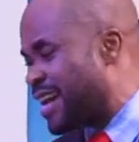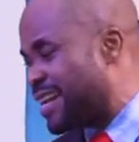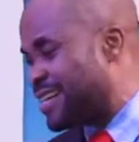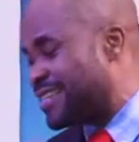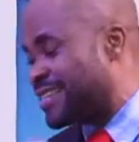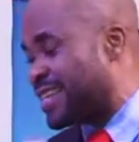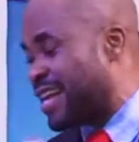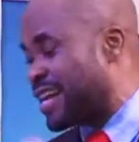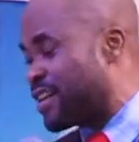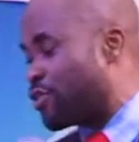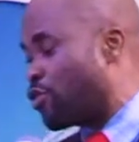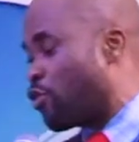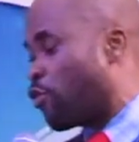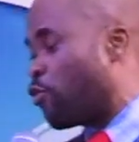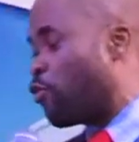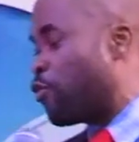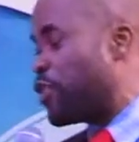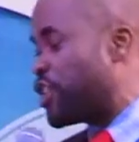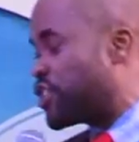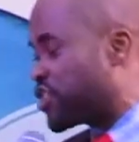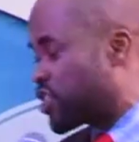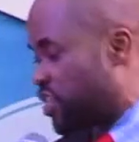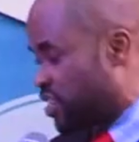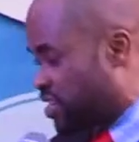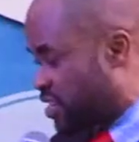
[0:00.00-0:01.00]
answered, your
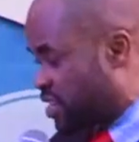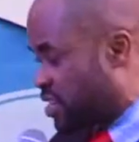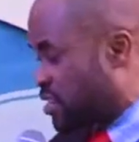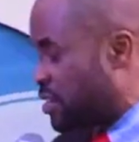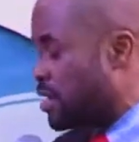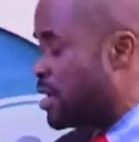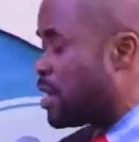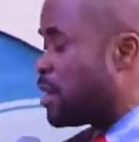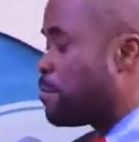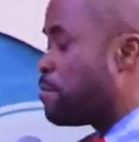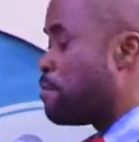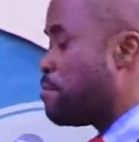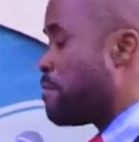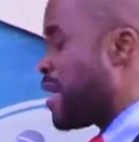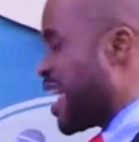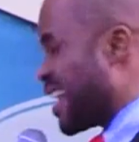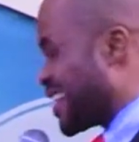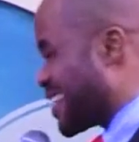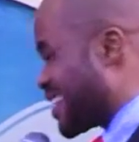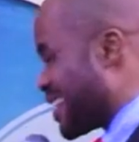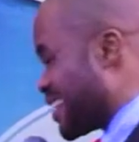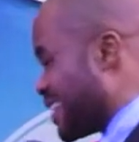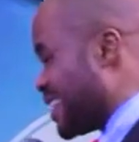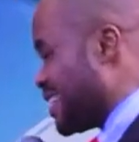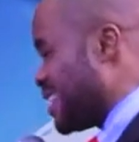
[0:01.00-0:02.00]
wishes
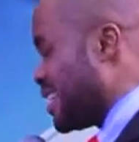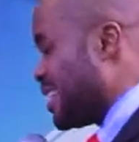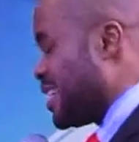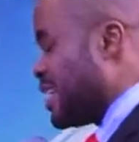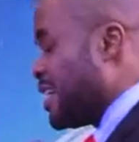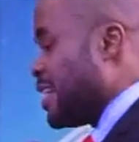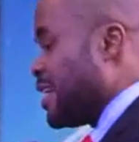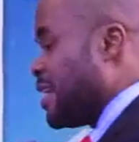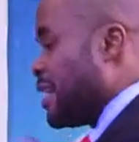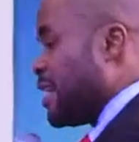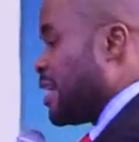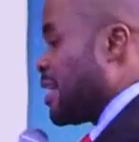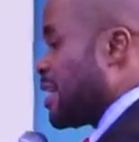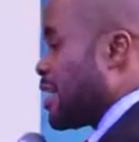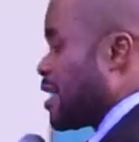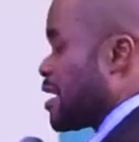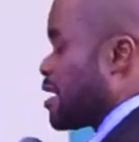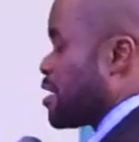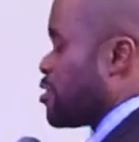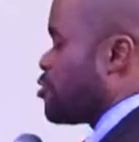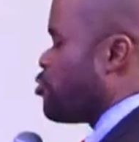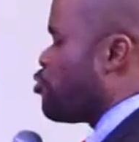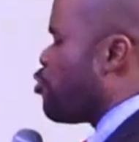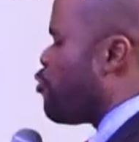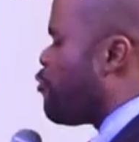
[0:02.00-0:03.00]
met,
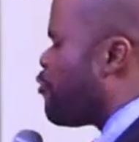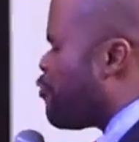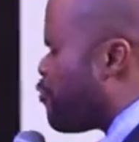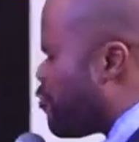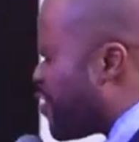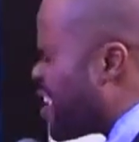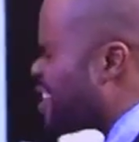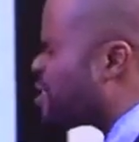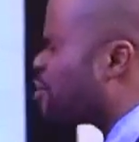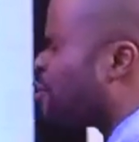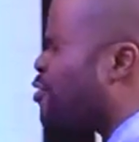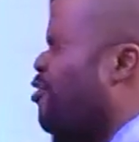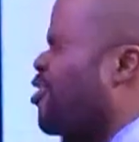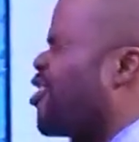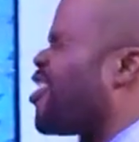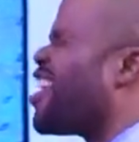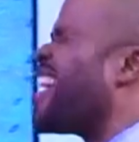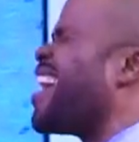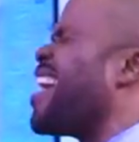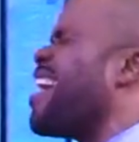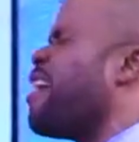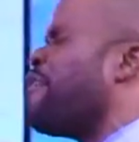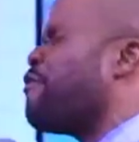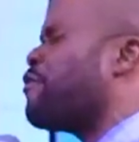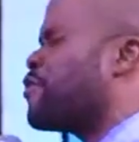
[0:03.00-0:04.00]
you first of all
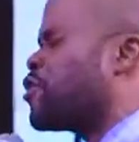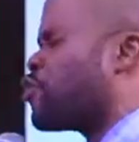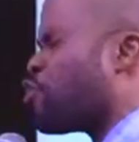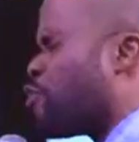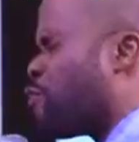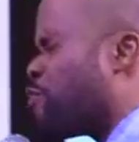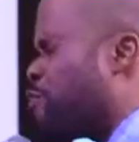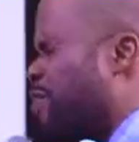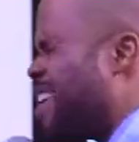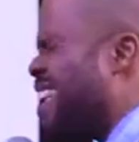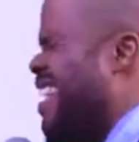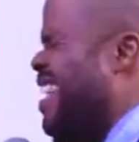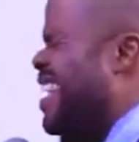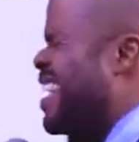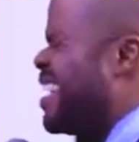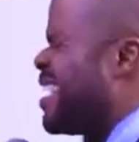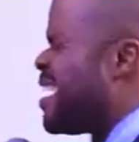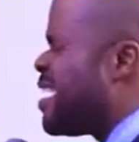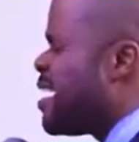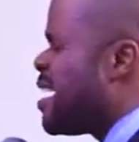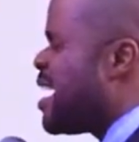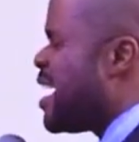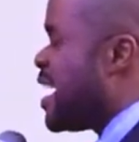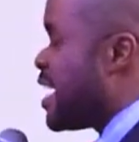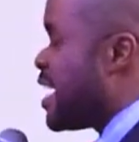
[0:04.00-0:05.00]
have to be